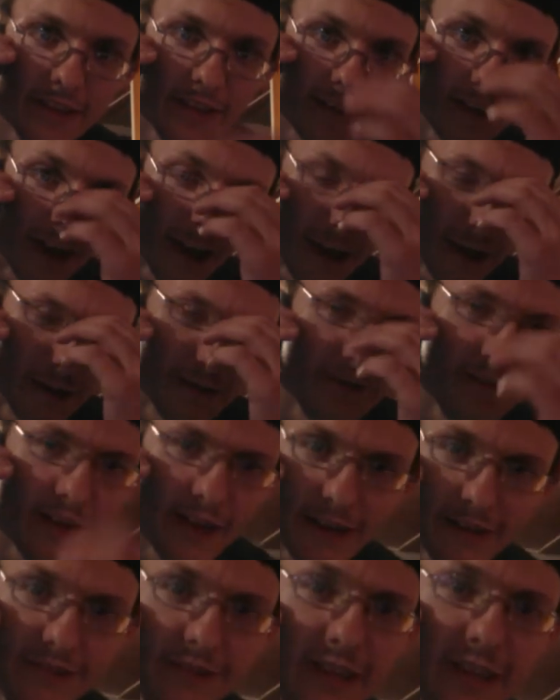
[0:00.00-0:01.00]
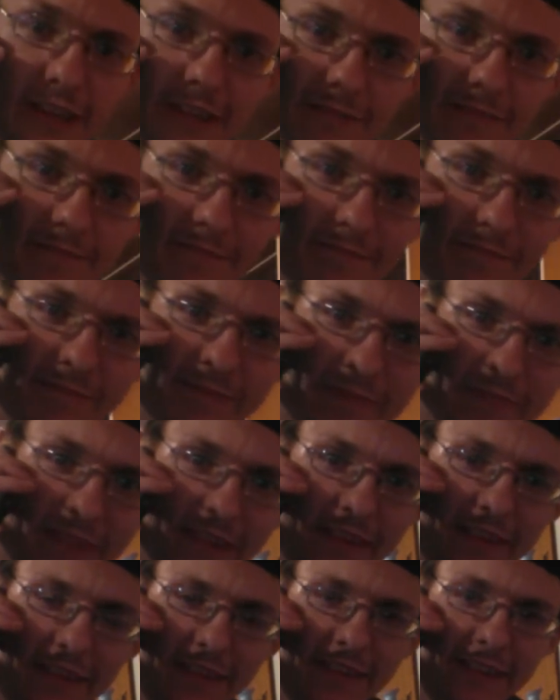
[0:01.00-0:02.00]
I'll tell him.
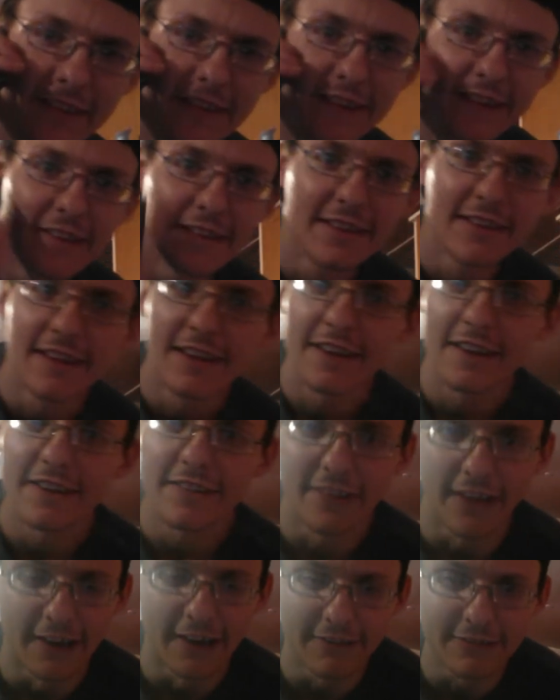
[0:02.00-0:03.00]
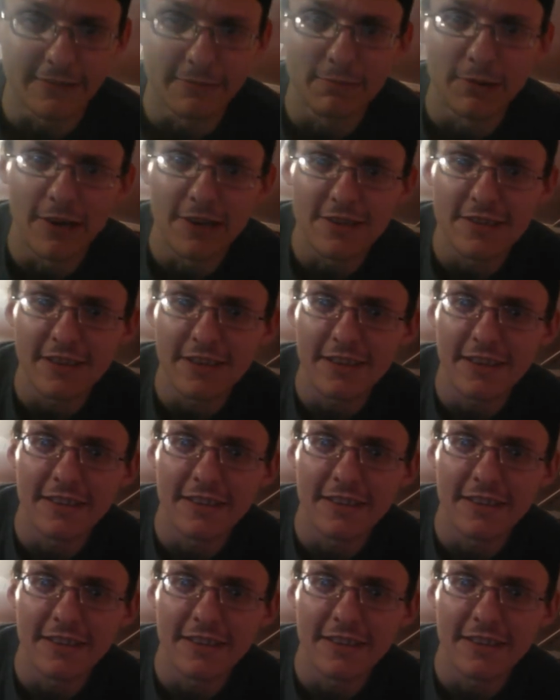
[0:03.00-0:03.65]
That was the president.